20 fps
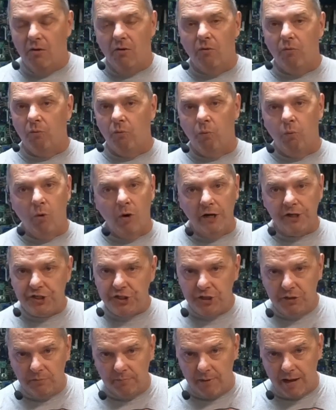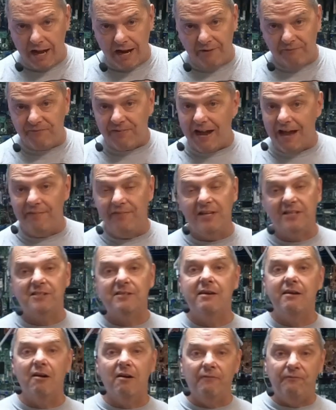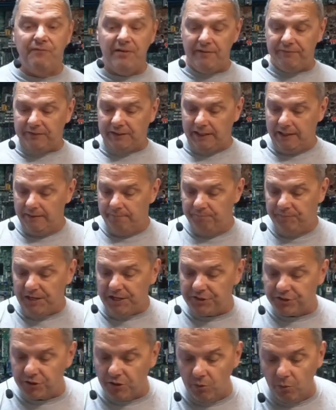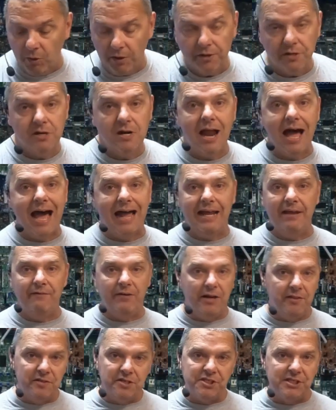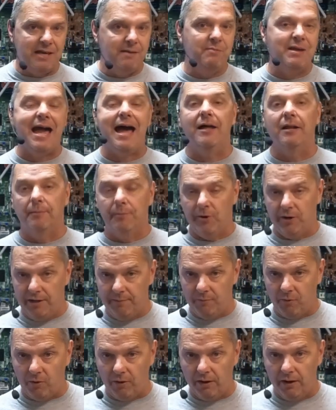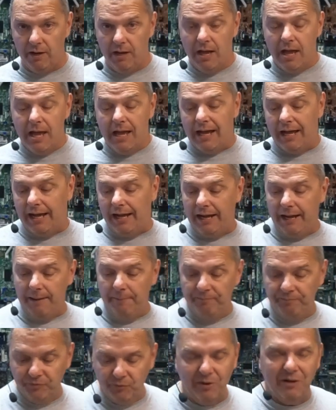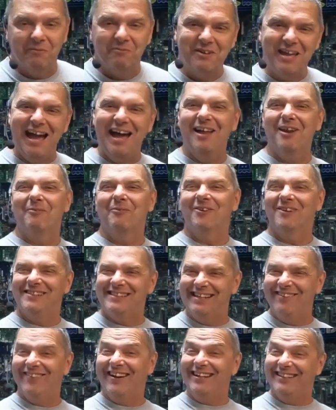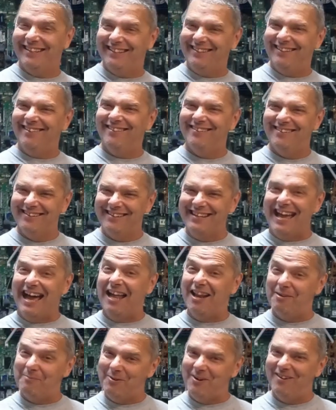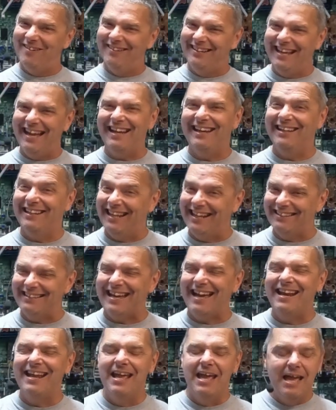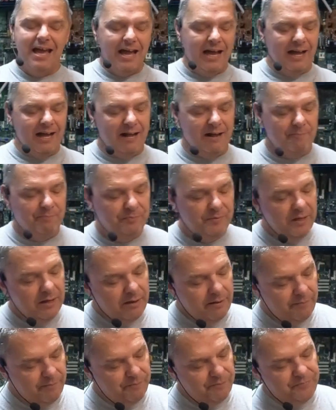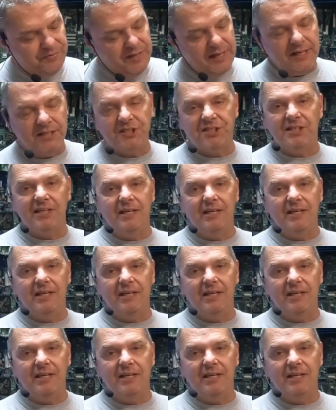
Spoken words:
once you modify this TR50, these two are not even in the same caliber anymore. Well, caliber. See what I did there? Caliber. Yeah, you like that? This